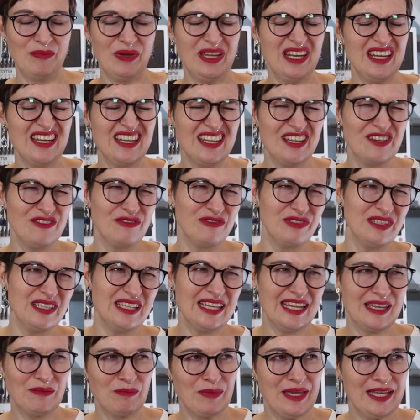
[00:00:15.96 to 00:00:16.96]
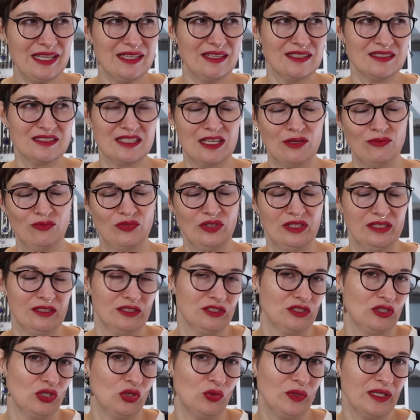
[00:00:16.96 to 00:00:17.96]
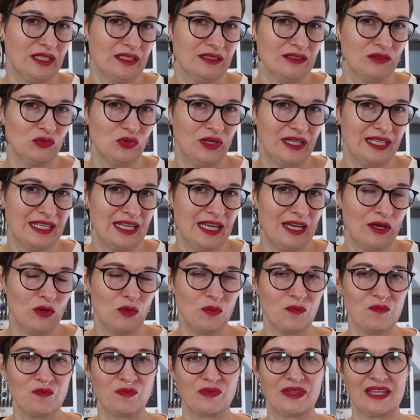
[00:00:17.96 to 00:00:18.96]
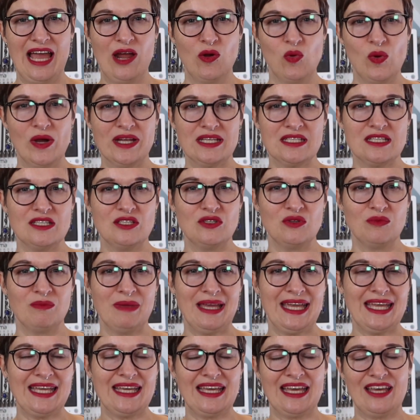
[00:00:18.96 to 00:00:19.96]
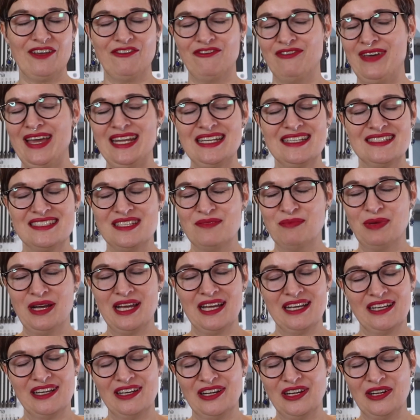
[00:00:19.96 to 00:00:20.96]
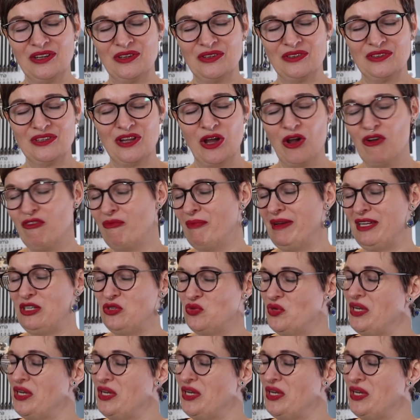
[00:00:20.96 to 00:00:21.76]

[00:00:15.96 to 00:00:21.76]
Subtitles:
but I didn't feel like making something historical right now. I wanted to make a fantasy ball gown of my